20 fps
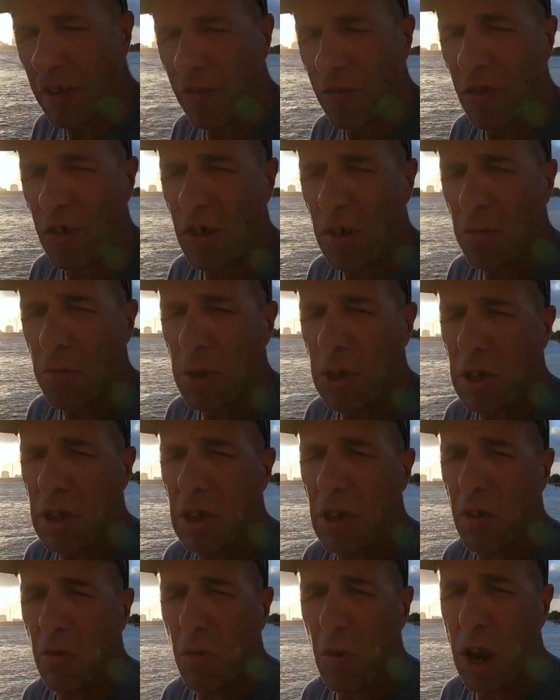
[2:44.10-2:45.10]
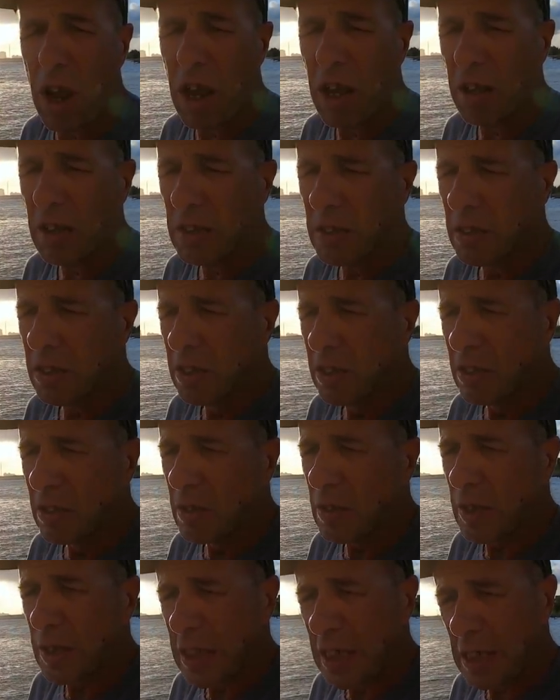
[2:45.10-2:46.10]
is going to be around
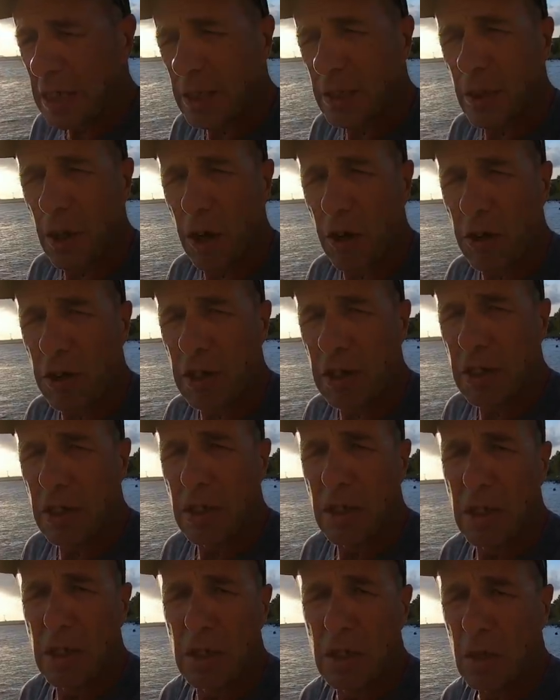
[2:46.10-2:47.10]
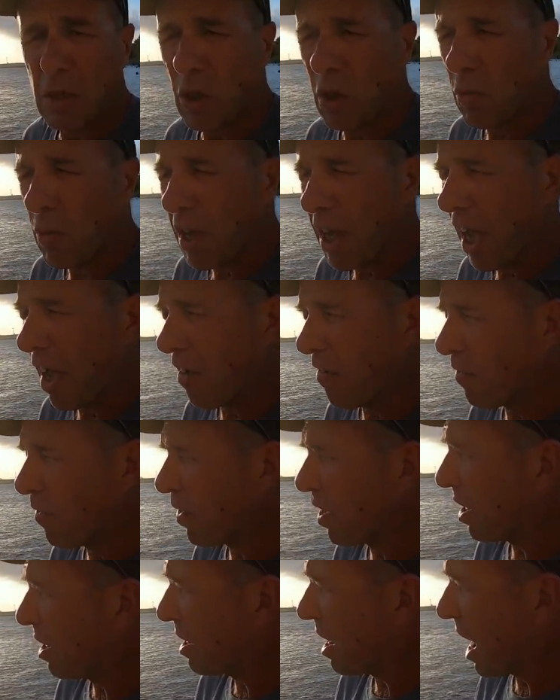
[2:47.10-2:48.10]
6:30. so we have
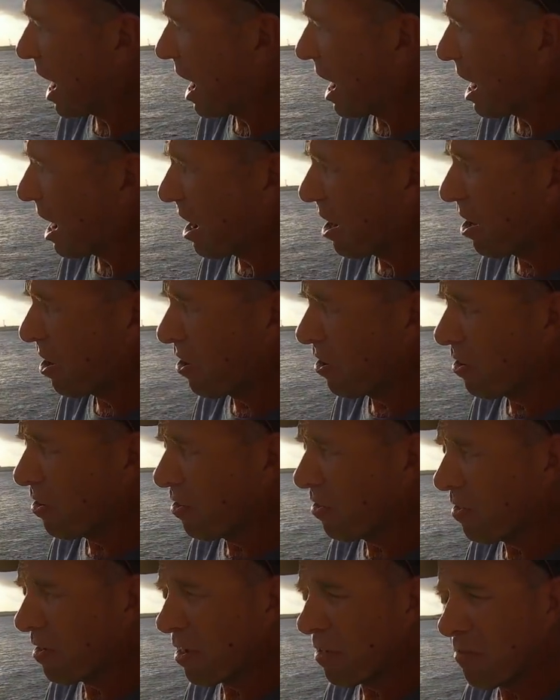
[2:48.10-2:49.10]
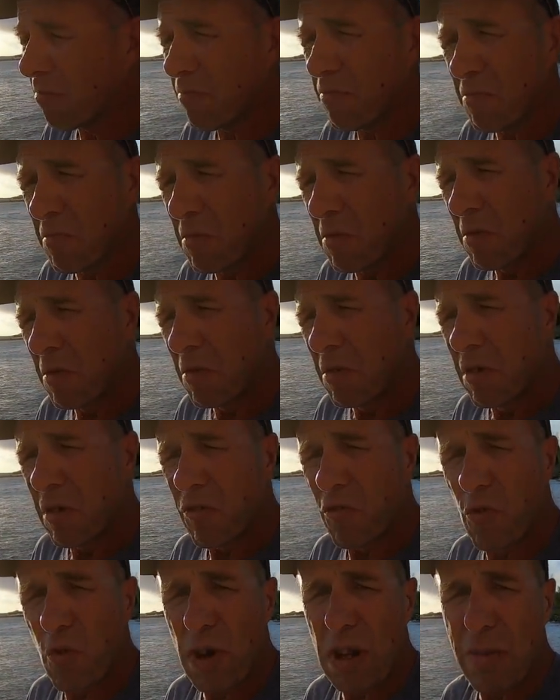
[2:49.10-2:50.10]
an hour and
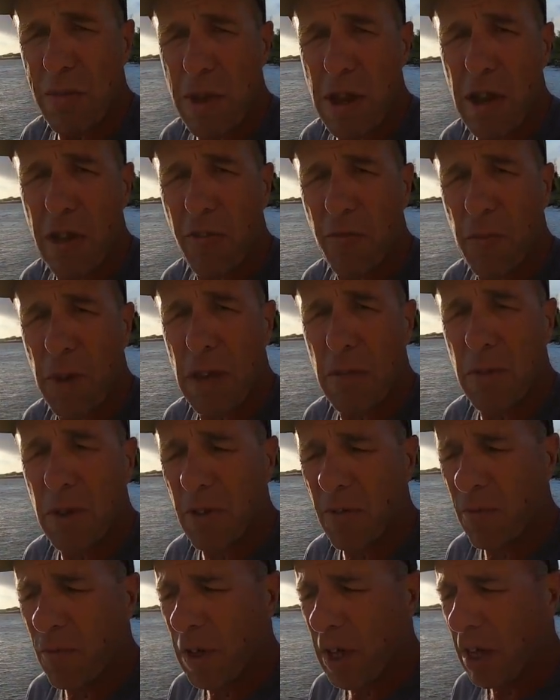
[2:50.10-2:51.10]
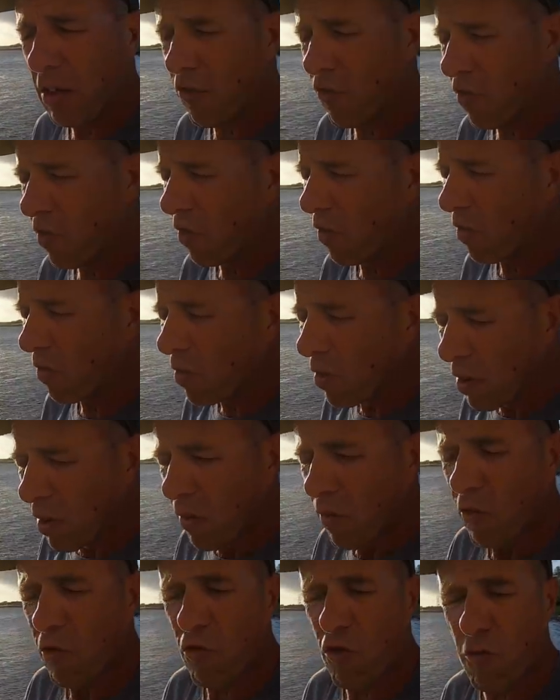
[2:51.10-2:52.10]
20 minutes maybe to fish
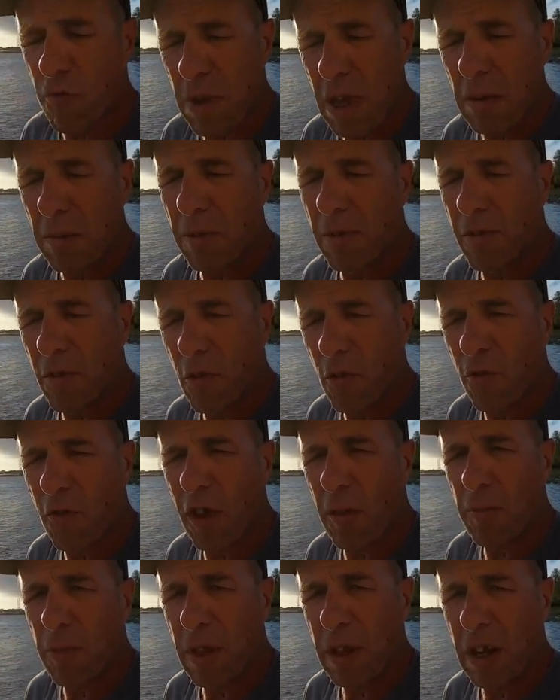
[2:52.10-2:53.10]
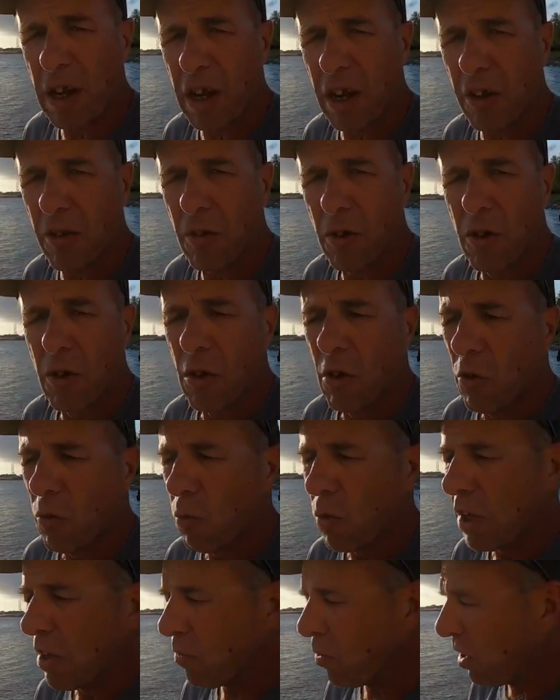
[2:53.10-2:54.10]
should be able to do something here
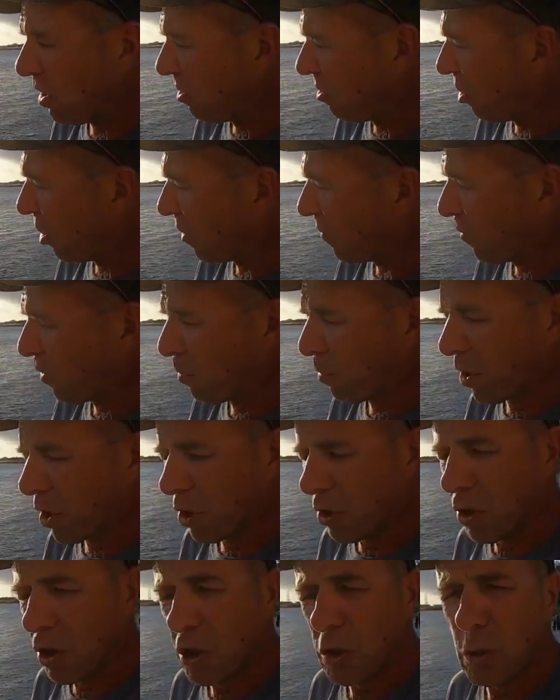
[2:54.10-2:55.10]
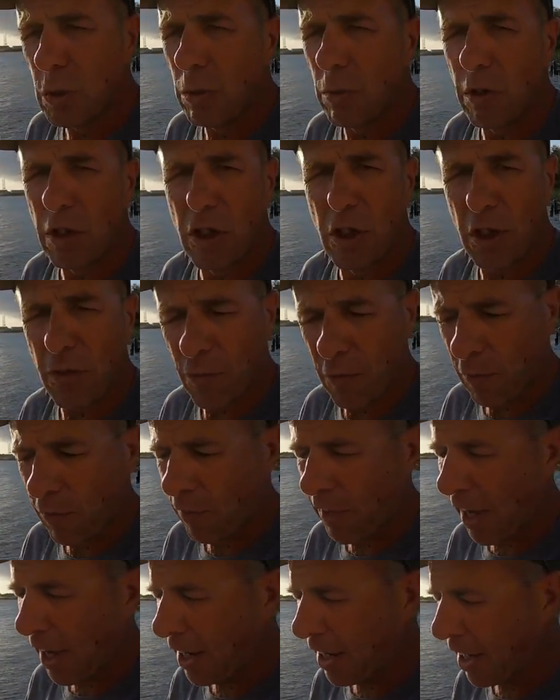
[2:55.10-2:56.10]
we will look for blues we will look for
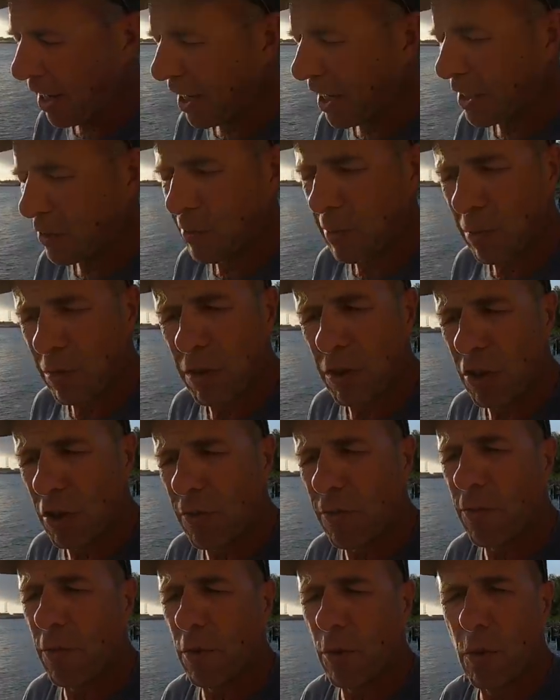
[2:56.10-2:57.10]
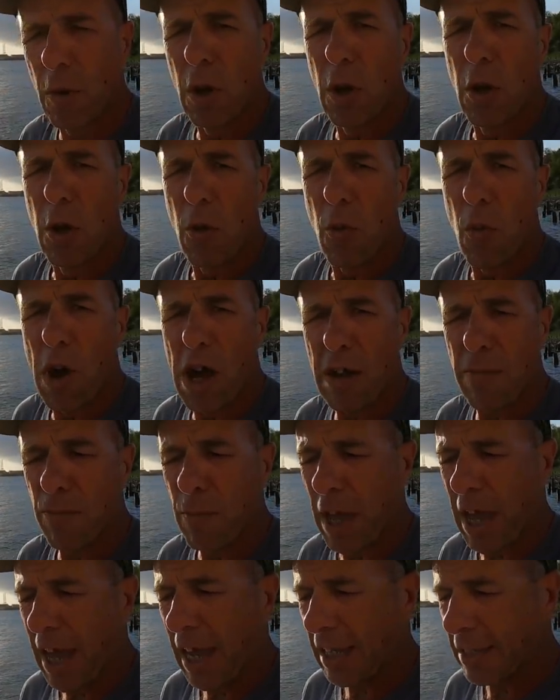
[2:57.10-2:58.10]
flatheads we will look for white
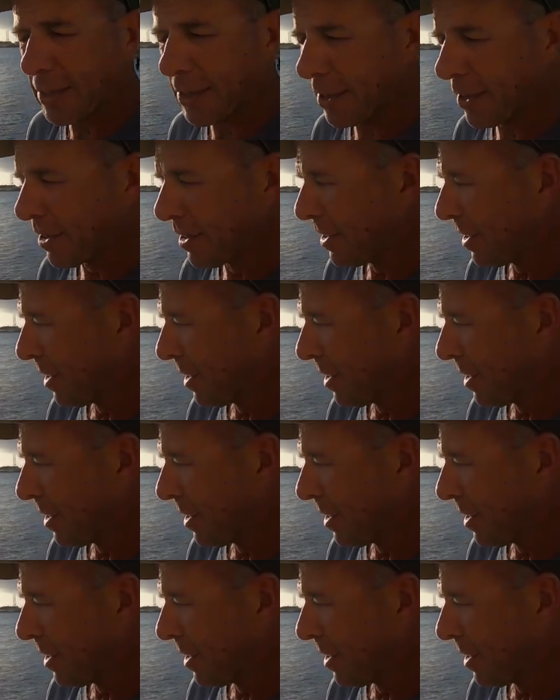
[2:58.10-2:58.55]
bass